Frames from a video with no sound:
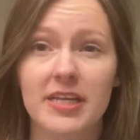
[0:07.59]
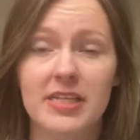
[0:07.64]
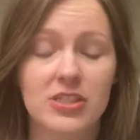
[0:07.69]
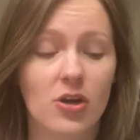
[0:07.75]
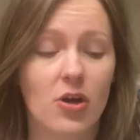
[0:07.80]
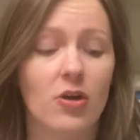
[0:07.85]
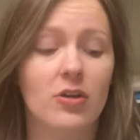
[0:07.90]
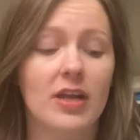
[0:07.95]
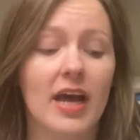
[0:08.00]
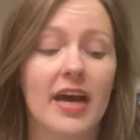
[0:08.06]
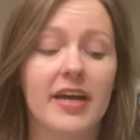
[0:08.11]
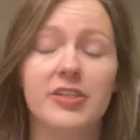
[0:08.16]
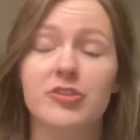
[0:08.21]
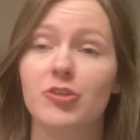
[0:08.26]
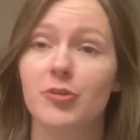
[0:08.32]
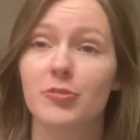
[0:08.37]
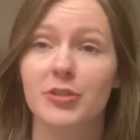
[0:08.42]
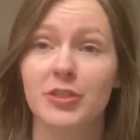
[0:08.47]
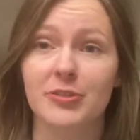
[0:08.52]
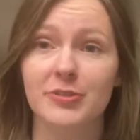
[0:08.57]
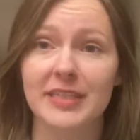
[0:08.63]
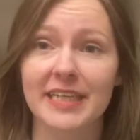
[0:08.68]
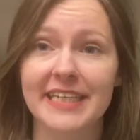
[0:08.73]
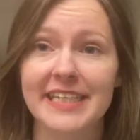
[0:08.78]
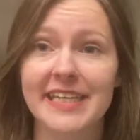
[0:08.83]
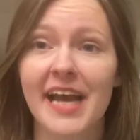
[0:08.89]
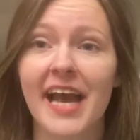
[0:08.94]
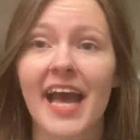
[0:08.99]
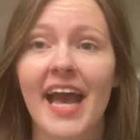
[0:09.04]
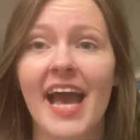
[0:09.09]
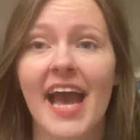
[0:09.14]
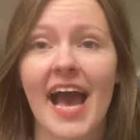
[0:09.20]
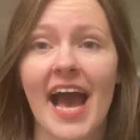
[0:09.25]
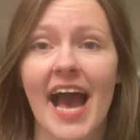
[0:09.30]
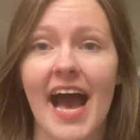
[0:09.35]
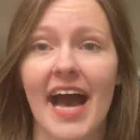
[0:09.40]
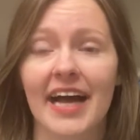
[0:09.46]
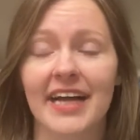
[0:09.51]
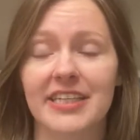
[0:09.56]
It's called Hydro QD,
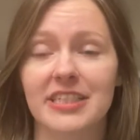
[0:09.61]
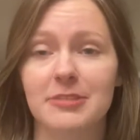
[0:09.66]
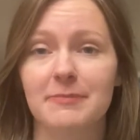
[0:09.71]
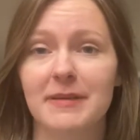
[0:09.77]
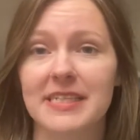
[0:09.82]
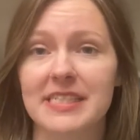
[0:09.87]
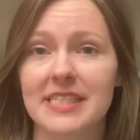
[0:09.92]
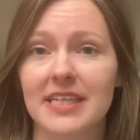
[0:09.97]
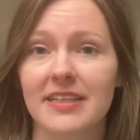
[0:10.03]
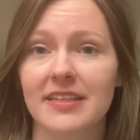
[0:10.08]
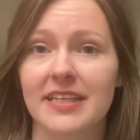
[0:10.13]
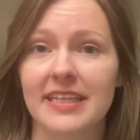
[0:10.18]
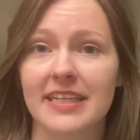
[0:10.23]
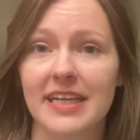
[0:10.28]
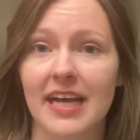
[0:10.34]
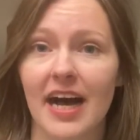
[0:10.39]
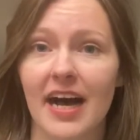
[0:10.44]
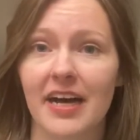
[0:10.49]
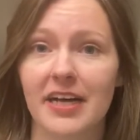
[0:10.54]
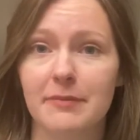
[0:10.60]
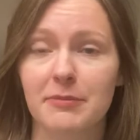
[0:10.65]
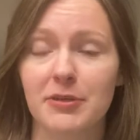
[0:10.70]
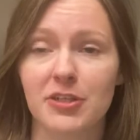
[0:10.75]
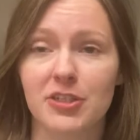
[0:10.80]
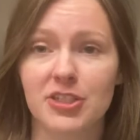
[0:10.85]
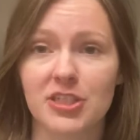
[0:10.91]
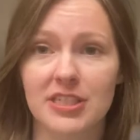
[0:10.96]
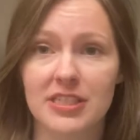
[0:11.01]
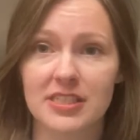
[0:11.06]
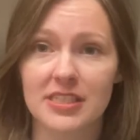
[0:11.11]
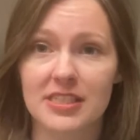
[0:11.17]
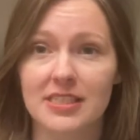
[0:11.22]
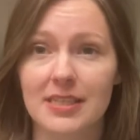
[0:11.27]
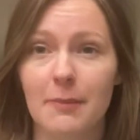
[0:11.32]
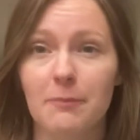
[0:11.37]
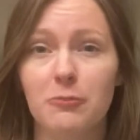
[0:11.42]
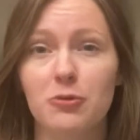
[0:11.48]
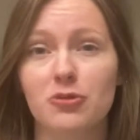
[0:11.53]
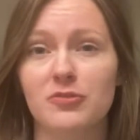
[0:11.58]
and basically I purchased the
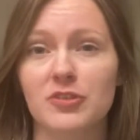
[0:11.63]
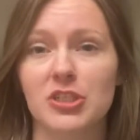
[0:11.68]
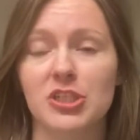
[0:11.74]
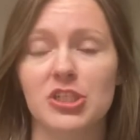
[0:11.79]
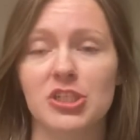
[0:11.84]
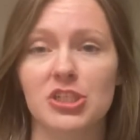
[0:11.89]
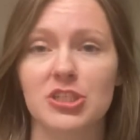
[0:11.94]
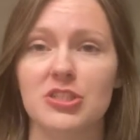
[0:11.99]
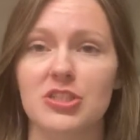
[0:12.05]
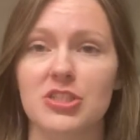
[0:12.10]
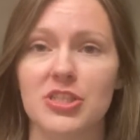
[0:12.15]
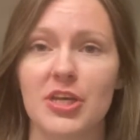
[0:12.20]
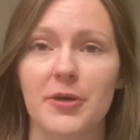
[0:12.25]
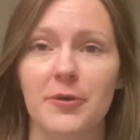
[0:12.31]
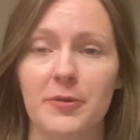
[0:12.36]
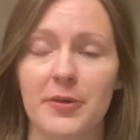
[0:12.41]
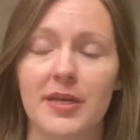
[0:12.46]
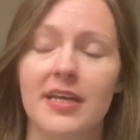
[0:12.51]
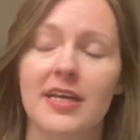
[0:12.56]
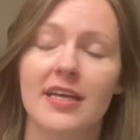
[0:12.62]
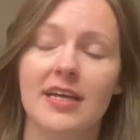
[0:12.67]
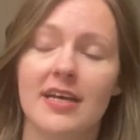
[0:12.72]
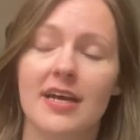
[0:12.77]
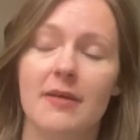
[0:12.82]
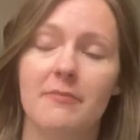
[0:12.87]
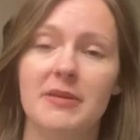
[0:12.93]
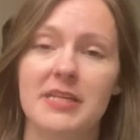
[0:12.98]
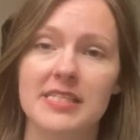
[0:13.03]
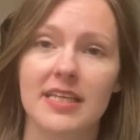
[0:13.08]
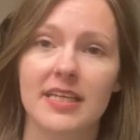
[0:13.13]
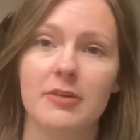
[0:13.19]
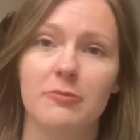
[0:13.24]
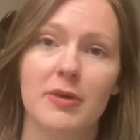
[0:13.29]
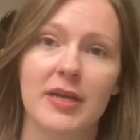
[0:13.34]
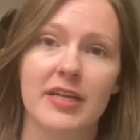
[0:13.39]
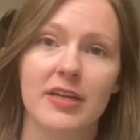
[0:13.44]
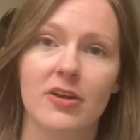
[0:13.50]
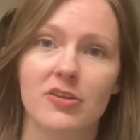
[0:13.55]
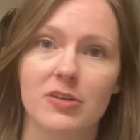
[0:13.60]
sample version. So I basically
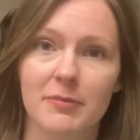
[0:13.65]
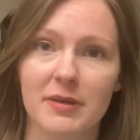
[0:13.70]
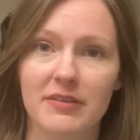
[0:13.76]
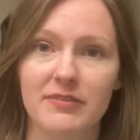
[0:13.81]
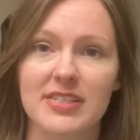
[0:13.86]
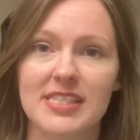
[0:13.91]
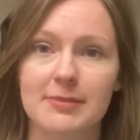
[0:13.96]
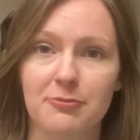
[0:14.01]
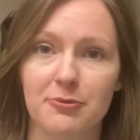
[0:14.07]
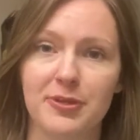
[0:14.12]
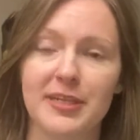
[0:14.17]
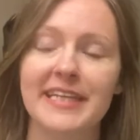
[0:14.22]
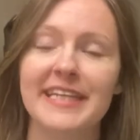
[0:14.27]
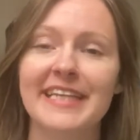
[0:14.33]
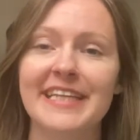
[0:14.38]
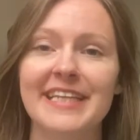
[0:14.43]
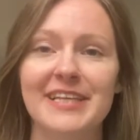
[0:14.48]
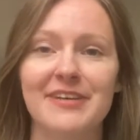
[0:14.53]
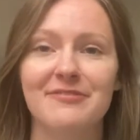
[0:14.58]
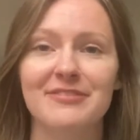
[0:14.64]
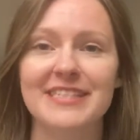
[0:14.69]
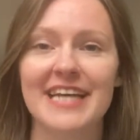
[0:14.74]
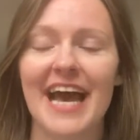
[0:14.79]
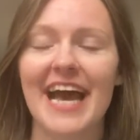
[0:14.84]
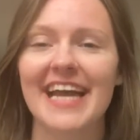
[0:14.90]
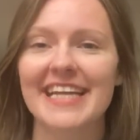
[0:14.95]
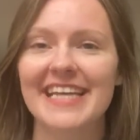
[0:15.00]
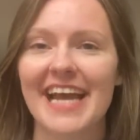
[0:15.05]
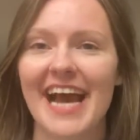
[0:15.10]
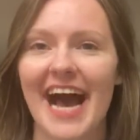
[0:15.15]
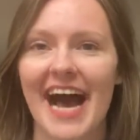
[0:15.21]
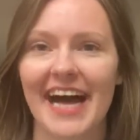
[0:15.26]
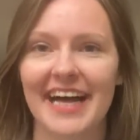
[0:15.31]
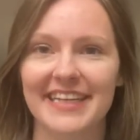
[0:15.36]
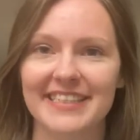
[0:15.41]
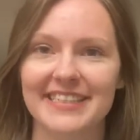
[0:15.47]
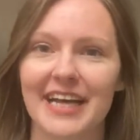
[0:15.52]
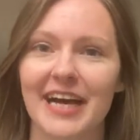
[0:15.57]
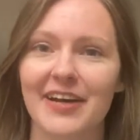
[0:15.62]
went on a bit of a spree the other day
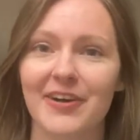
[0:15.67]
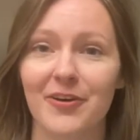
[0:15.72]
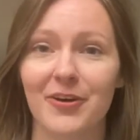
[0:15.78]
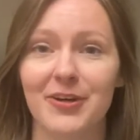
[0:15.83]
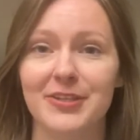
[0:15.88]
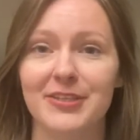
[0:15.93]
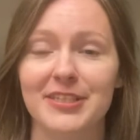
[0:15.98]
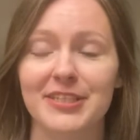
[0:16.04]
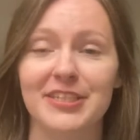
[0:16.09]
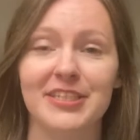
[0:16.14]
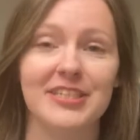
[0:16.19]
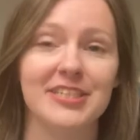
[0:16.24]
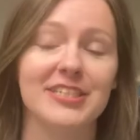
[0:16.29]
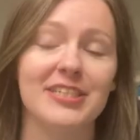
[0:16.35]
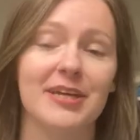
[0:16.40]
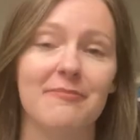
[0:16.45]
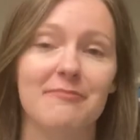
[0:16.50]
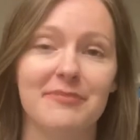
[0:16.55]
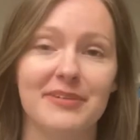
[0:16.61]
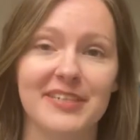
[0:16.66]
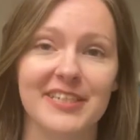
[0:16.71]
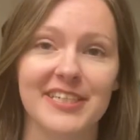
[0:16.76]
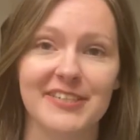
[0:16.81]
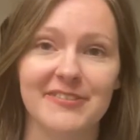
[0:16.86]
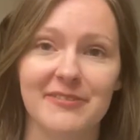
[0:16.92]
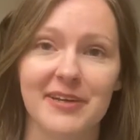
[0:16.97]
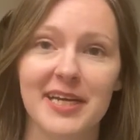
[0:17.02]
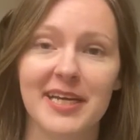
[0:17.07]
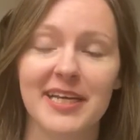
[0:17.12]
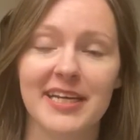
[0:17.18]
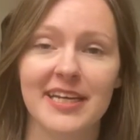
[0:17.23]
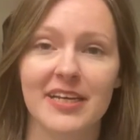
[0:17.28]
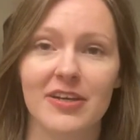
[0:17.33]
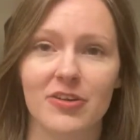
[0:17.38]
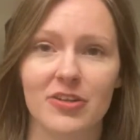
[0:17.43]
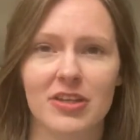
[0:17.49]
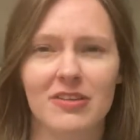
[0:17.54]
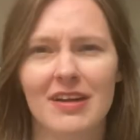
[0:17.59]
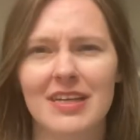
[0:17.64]
and I got the shampoo,
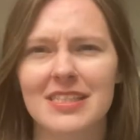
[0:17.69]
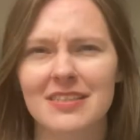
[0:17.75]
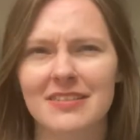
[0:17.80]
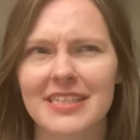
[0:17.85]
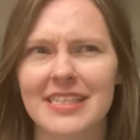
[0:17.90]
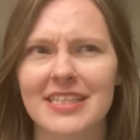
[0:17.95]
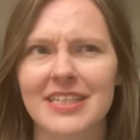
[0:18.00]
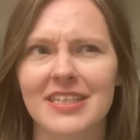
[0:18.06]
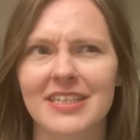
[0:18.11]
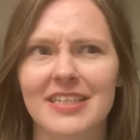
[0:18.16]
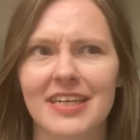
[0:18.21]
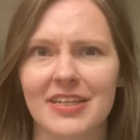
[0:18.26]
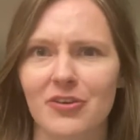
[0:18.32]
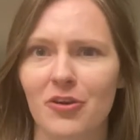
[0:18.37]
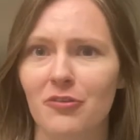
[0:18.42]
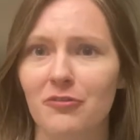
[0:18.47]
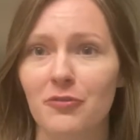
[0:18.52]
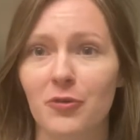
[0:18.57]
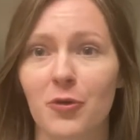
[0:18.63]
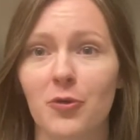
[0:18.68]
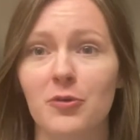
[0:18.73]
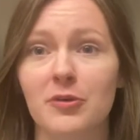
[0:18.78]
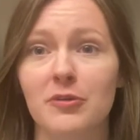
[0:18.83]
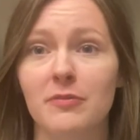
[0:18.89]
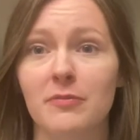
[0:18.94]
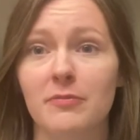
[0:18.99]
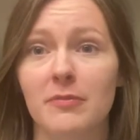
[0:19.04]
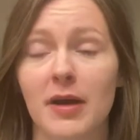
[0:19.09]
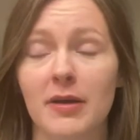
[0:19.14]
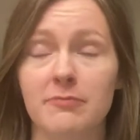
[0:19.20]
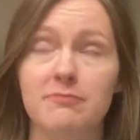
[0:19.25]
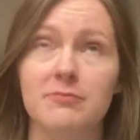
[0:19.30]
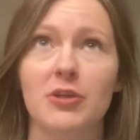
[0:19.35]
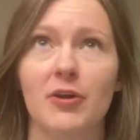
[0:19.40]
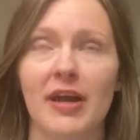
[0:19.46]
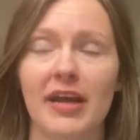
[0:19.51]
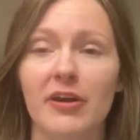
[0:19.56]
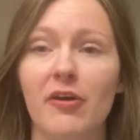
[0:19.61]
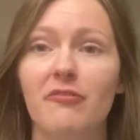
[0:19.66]
got the glass cleaner, and I got
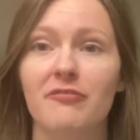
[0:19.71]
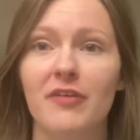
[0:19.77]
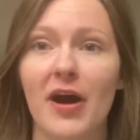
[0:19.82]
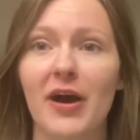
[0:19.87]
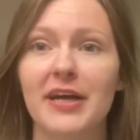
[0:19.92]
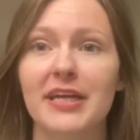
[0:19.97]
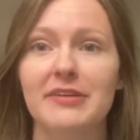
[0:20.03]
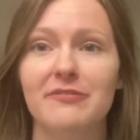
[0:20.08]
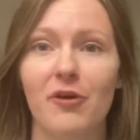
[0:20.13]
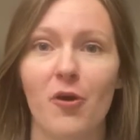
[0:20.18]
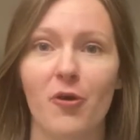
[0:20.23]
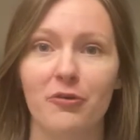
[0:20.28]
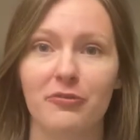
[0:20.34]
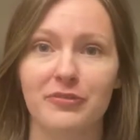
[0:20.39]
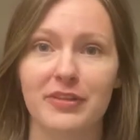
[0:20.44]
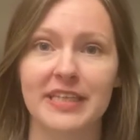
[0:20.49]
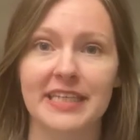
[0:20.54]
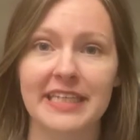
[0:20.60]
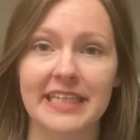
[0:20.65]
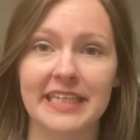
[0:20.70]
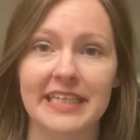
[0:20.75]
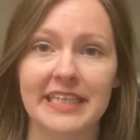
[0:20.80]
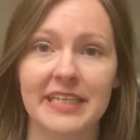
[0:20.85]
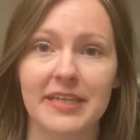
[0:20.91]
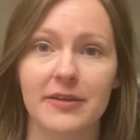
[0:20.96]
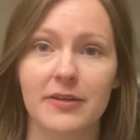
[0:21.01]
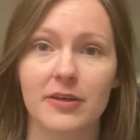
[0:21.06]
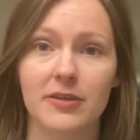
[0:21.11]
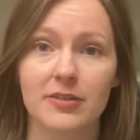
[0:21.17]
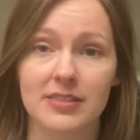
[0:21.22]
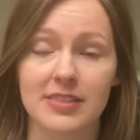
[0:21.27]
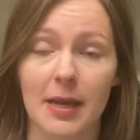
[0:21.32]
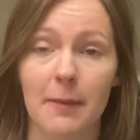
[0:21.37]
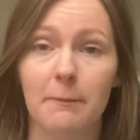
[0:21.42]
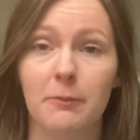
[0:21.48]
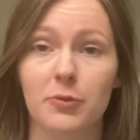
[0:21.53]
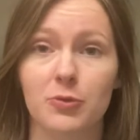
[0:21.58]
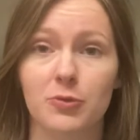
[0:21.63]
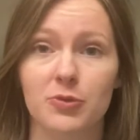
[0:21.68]
5 of the
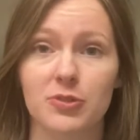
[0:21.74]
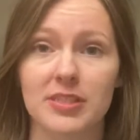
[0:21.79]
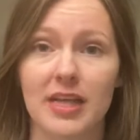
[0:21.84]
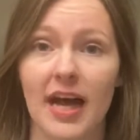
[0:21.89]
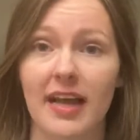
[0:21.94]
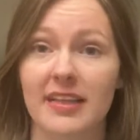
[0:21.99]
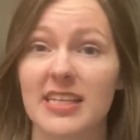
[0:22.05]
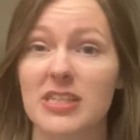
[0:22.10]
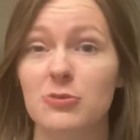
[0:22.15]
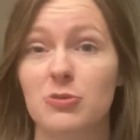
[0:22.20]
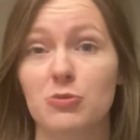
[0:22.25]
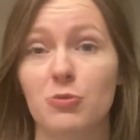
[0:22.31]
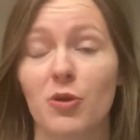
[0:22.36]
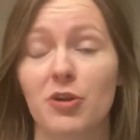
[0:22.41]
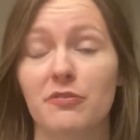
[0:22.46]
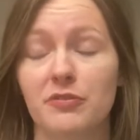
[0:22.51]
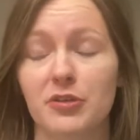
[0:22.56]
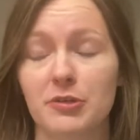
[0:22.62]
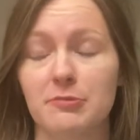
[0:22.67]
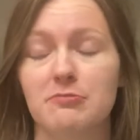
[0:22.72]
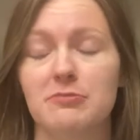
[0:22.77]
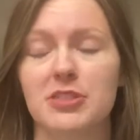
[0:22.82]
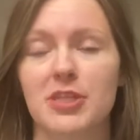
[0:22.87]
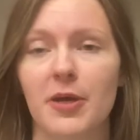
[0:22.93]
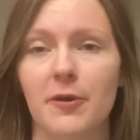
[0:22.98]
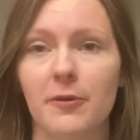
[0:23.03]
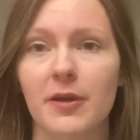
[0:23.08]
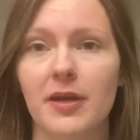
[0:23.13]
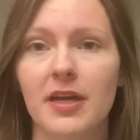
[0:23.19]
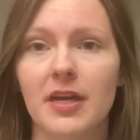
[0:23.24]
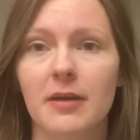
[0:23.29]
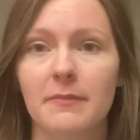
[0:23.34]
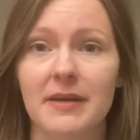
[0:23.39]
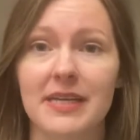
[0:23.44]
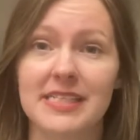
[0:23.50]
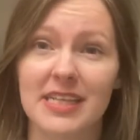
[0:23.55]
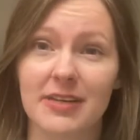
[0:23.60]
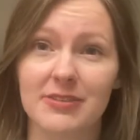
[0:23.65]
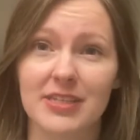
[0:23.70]
samples, and this was one of them. So
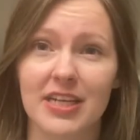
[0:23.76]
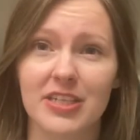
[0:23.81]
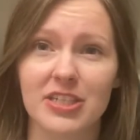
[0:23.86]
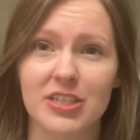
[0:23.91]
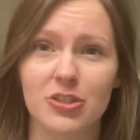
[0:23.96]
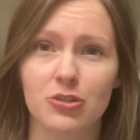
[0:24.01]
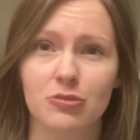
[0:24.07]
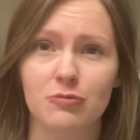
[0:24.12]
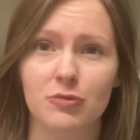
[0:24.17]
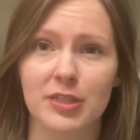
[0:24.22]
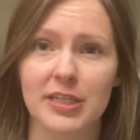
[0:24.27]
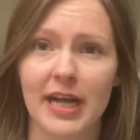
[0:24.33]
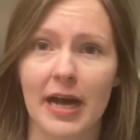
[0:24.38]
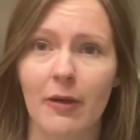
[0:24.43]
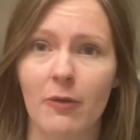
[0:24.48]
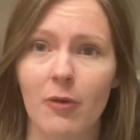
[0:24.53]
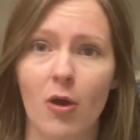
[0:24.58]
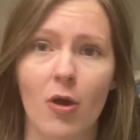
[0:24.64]
basically I was actually just running out